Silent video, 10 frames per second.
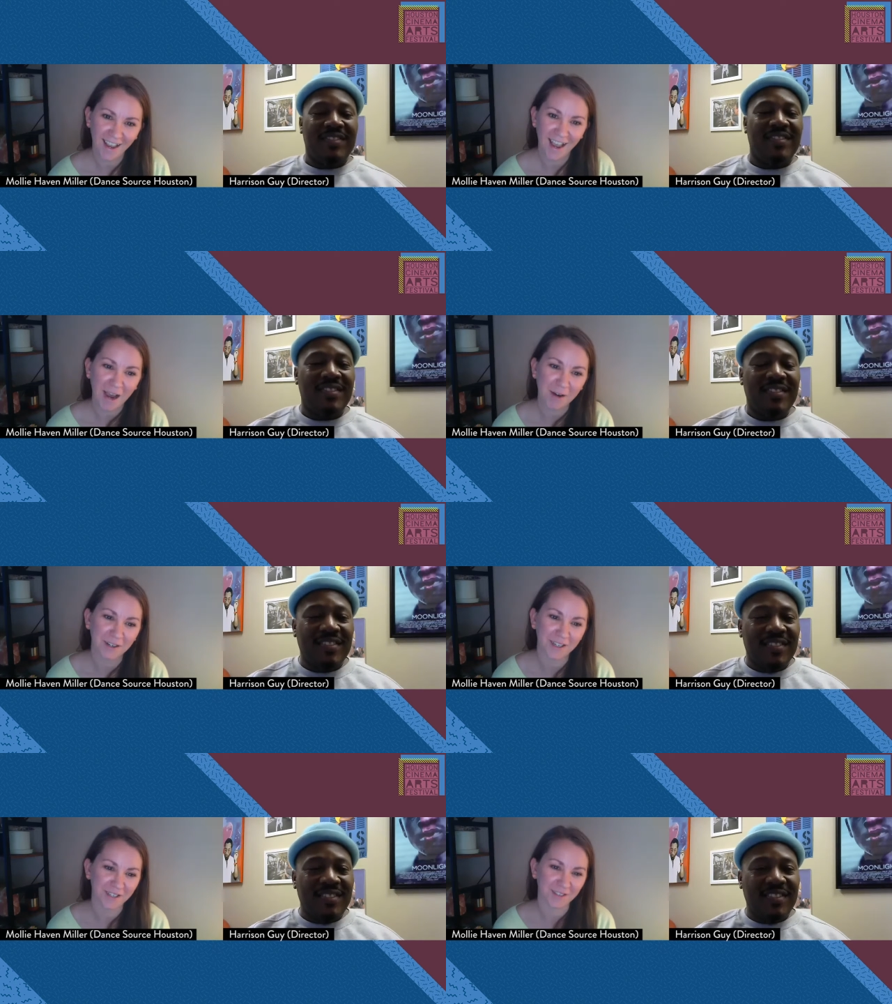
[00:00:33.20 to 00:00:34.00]
Speaker 1: How are
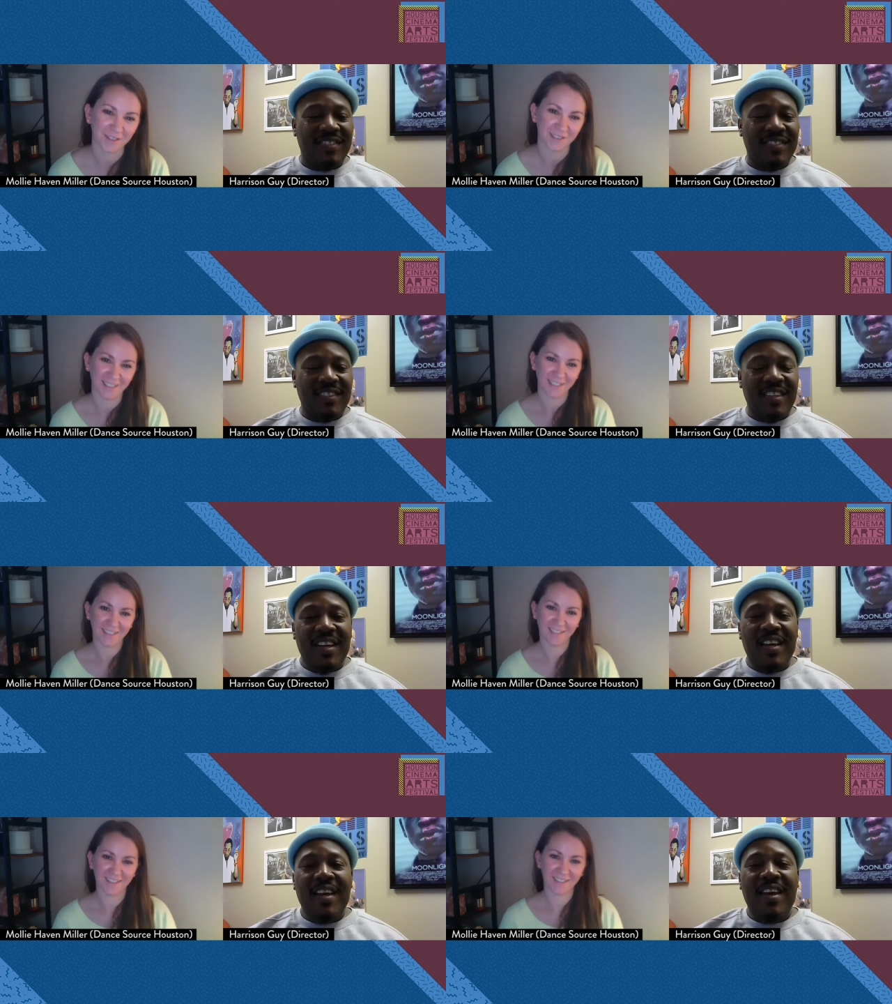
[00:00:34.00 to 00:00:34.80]
you?
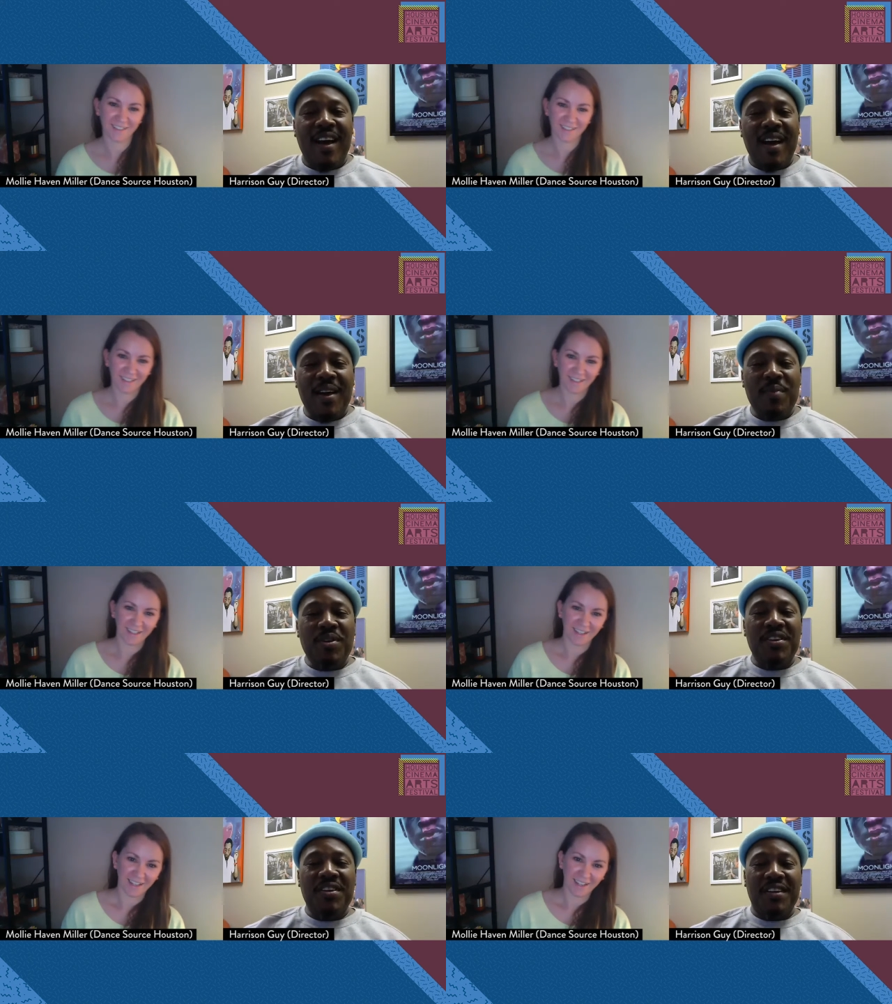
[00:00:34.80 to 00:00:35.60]
Speaker 2: I am
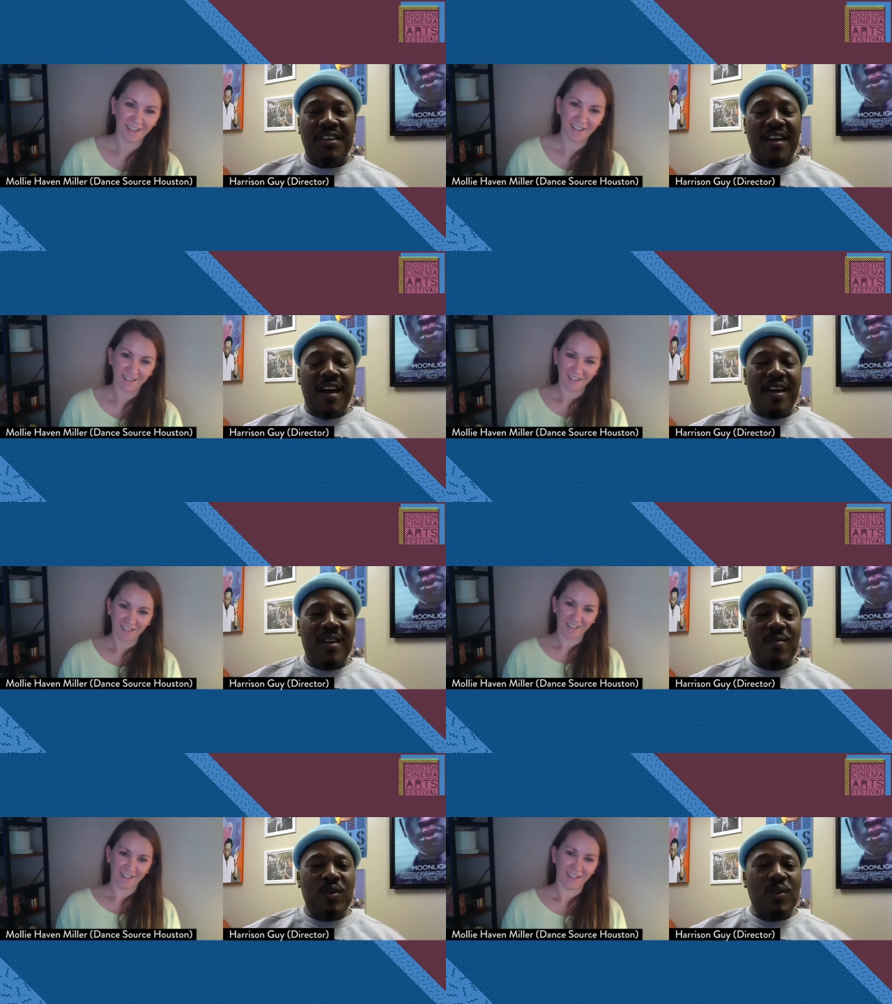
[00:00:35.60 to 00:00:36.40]
good. I
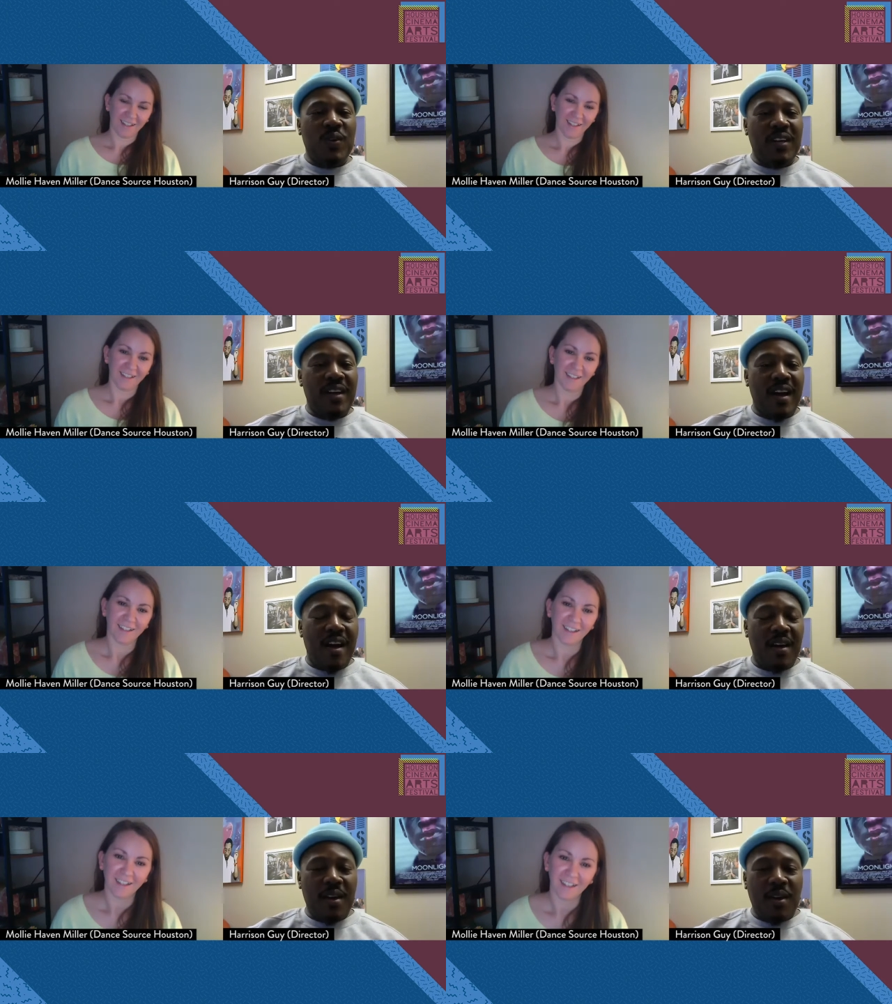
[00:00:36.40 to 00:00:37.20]
am doing. I
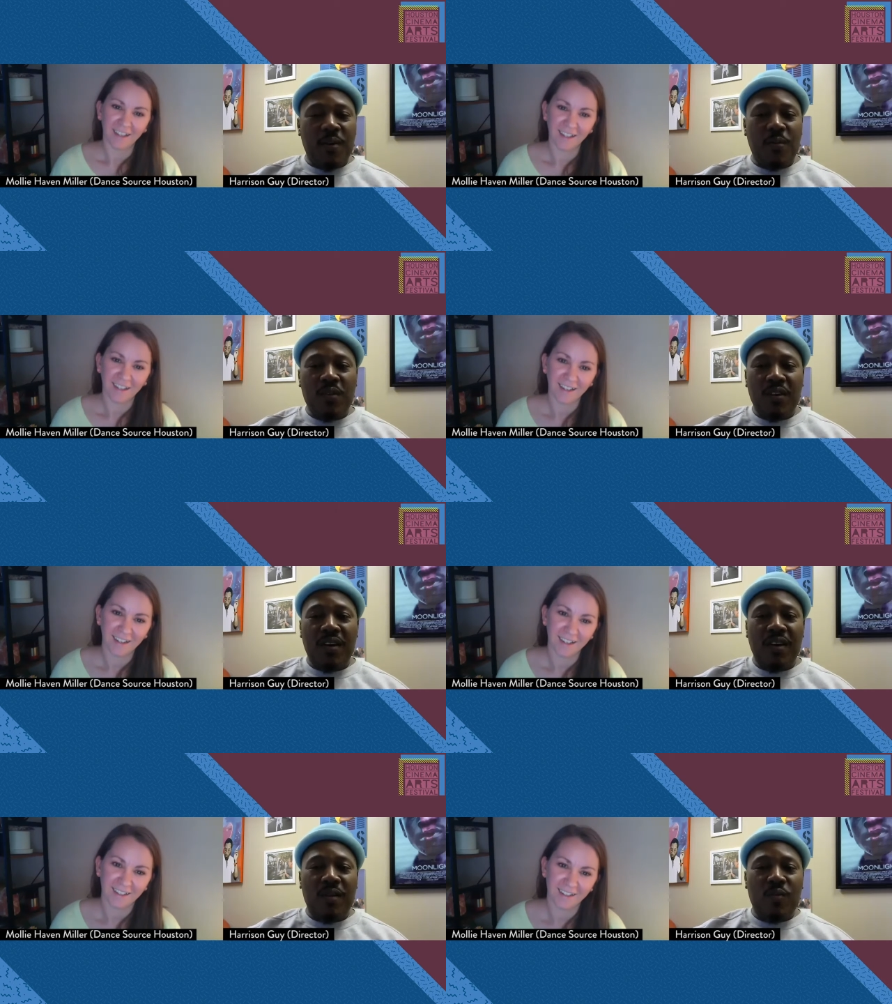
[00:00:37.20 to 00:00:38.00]
am
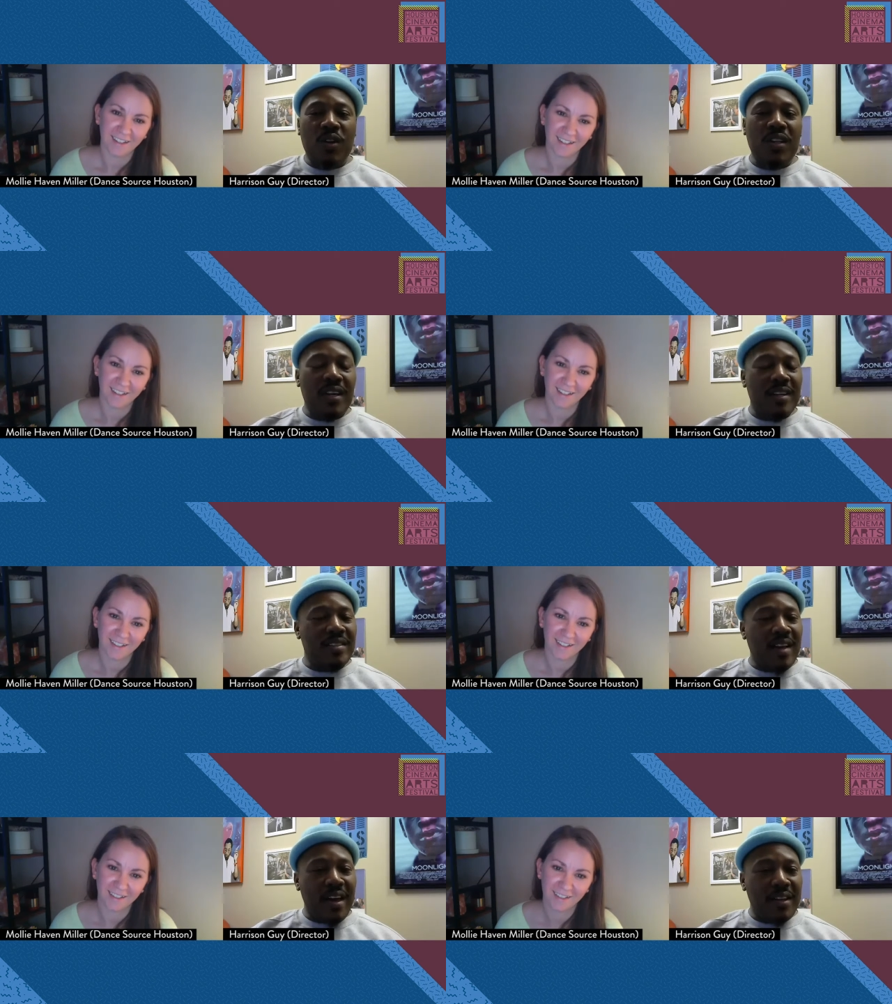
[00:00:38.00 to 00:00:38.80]
um, really
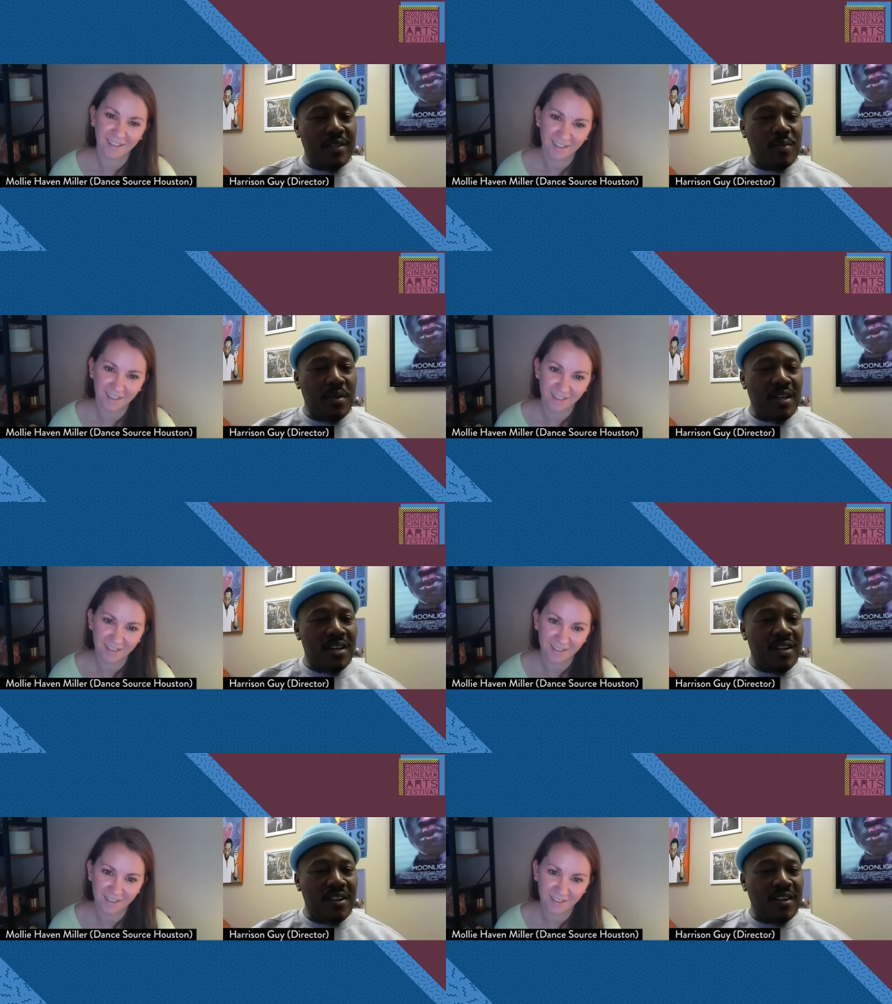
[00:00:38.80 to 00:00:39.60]
excited to be
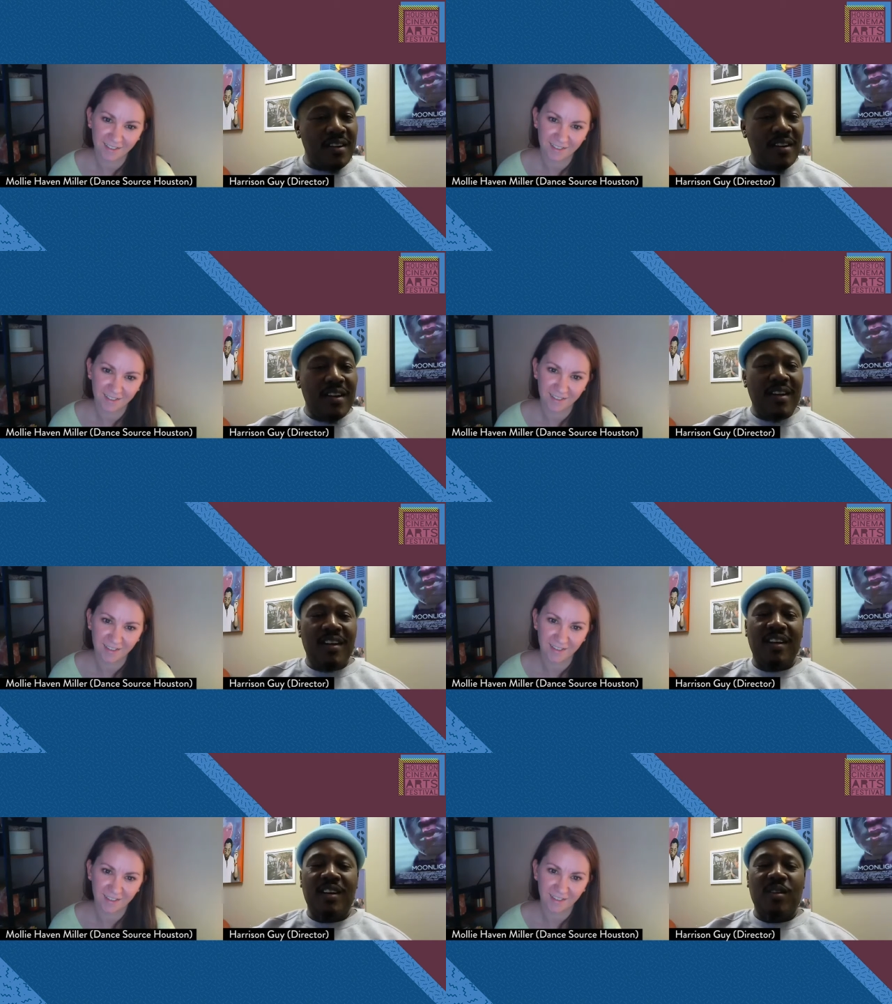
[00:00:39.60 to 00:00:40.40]
here.
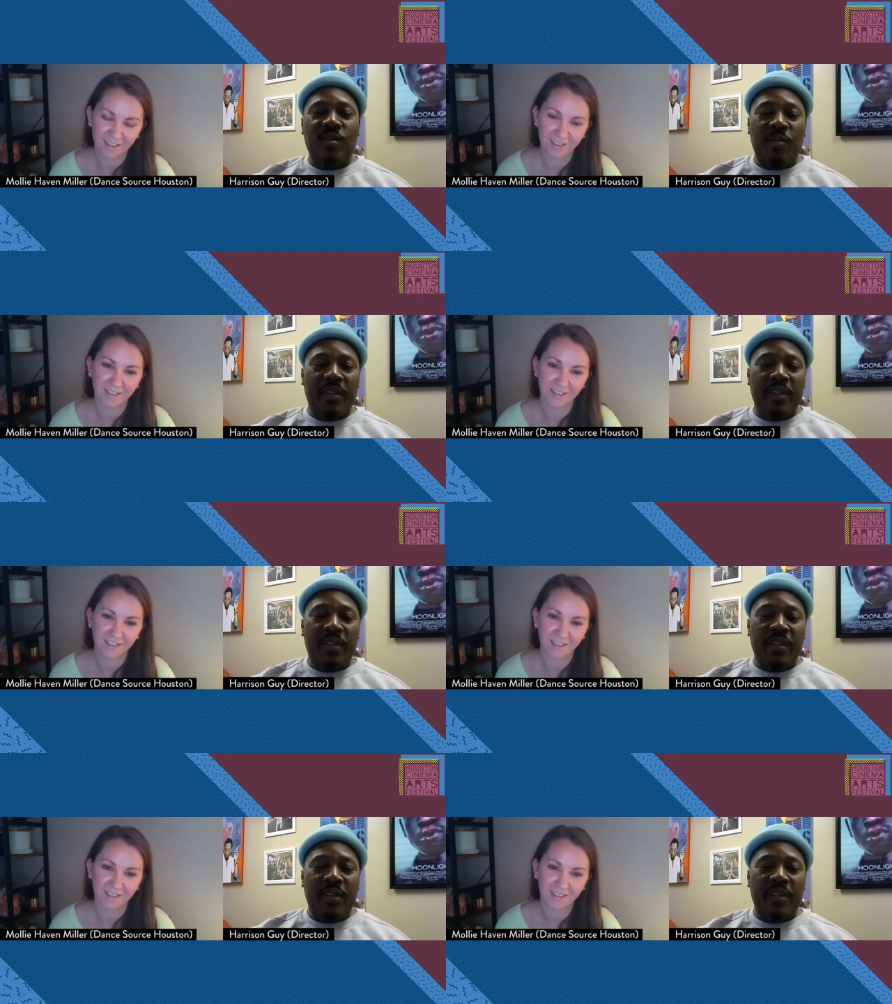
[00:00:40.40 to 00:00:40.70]
Um, I'm